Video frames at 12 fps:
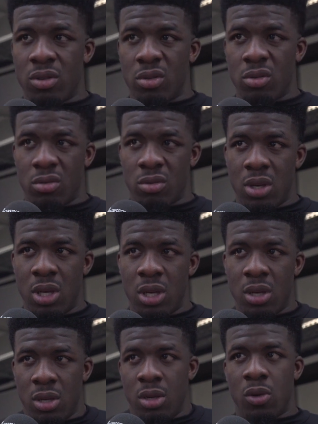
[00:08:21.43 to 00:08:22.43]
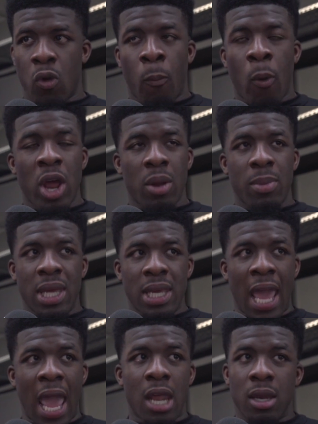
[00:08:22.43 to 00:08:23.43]
So no point in me
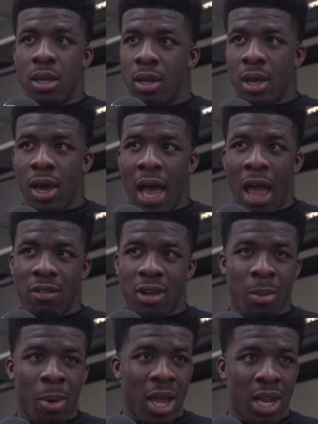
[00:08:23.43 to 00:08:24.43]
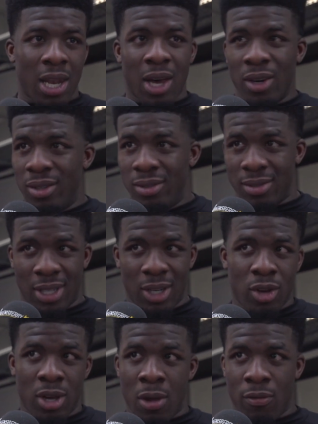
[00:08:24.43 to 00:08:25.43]
getting high rate about it now. They're
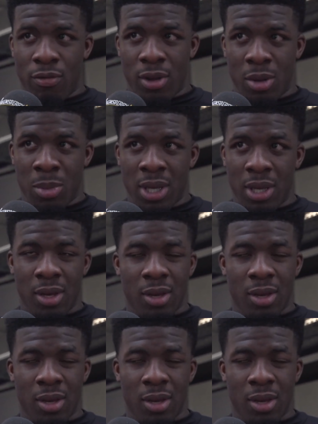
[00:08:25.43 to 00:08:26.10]
not here in front of me.